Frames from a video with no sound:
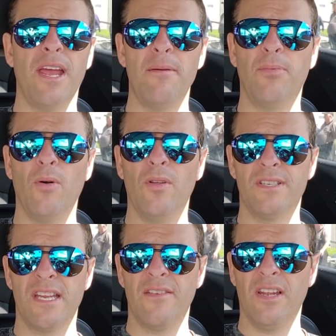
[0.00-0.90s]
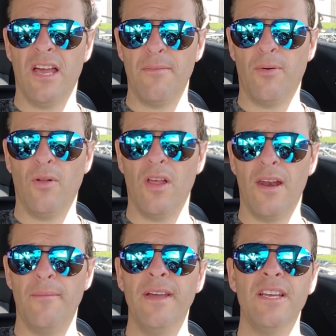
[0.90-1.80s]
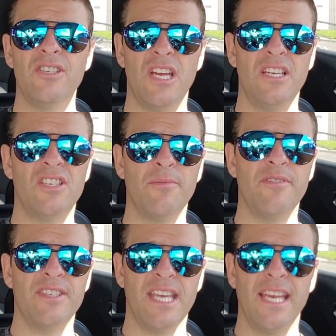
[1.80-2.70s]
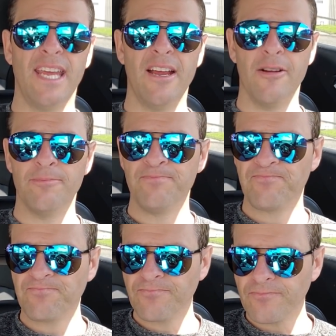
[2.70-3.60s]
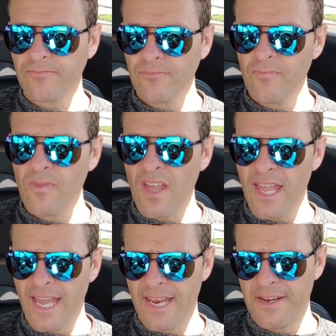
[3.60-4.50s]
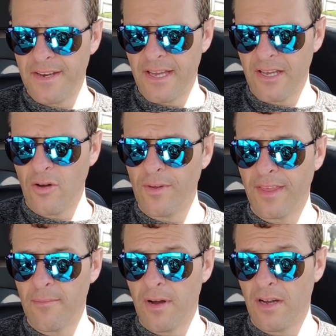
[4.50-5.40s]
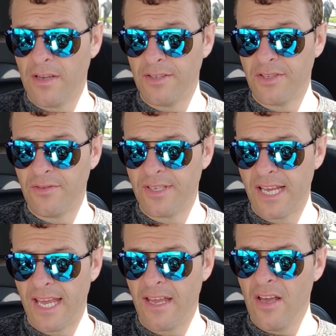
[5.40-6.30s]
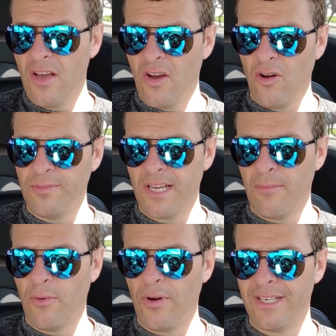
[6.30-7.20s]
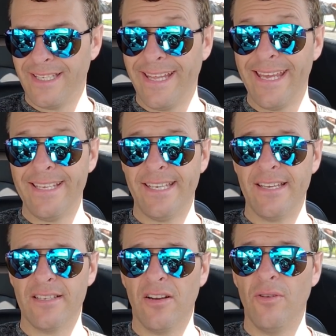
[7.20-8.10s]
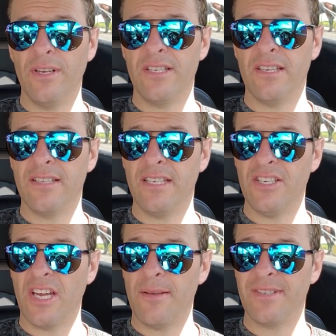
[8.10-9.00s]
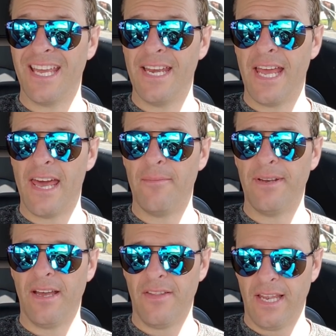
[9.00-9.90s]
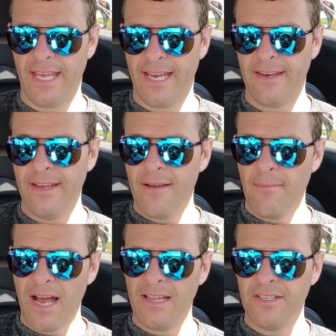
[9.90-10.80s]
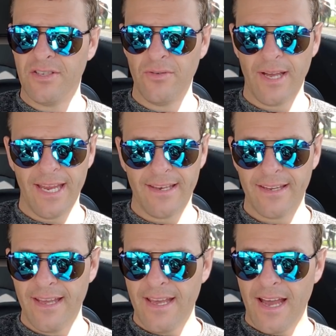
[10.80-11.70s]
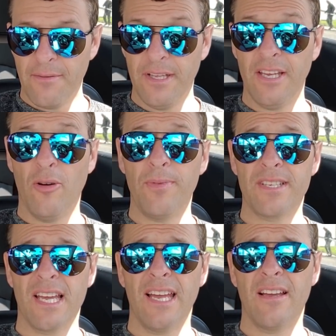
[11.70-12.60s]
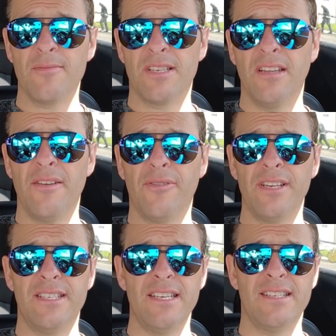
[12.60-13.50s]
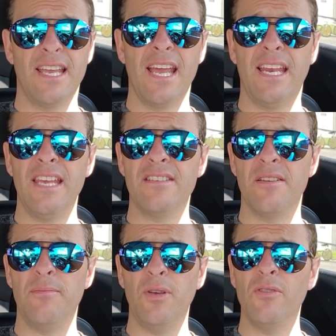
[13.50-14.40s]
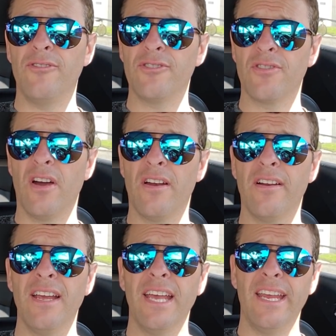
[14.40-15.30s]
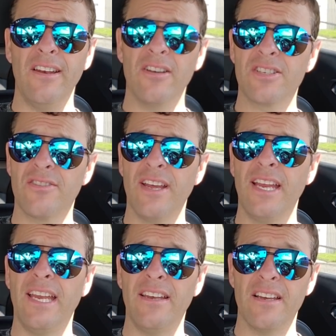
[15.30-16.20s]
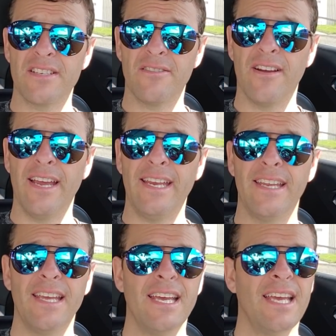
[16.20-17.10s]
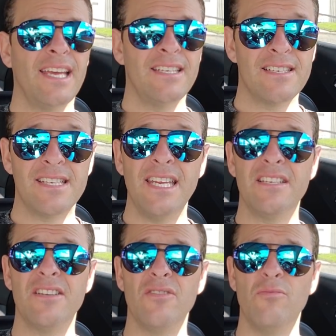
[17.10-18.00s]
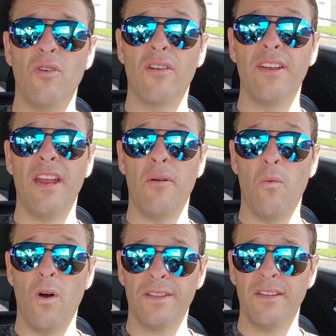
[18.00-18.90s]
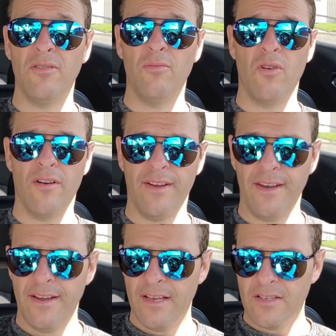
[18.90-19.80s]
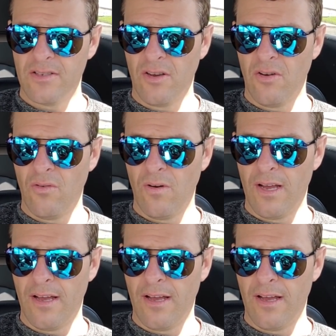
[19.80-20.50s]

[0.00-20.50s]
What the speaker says: a head pole instead of a line pole on him, change some of his headgear, and go with him on Tuesday. Hometown Boys, lazy as always. You can see James getting at him down the lane. Mile and 2.8. I really hope this guy comes to life when he sees the gate. He is a beautiful trotter. He looks great. He does it right. Just needs to do more of it and want to do more of it. So